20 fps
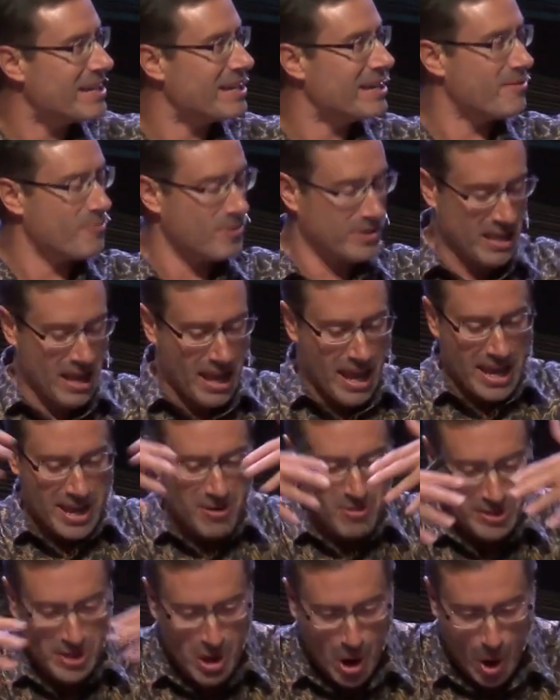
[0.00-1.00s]
He
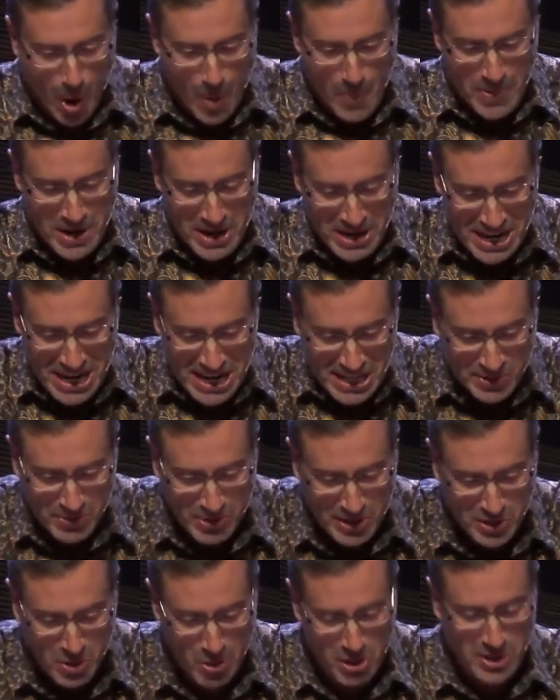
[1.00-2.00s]
was opened
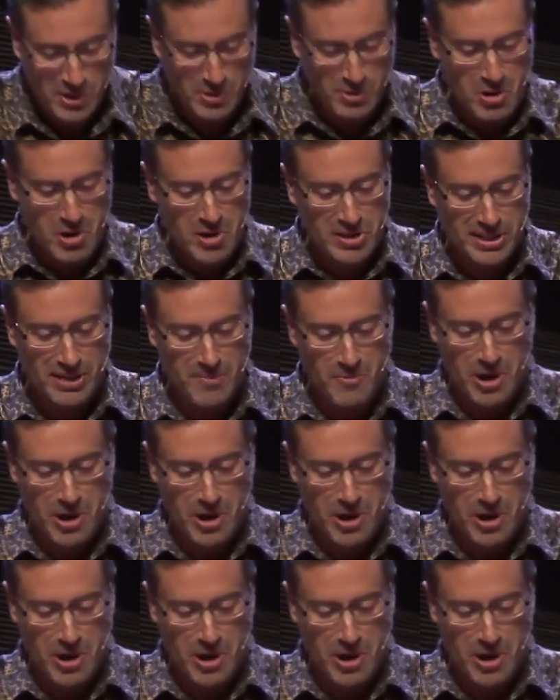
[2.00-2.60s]
eastward toward Jerusalem,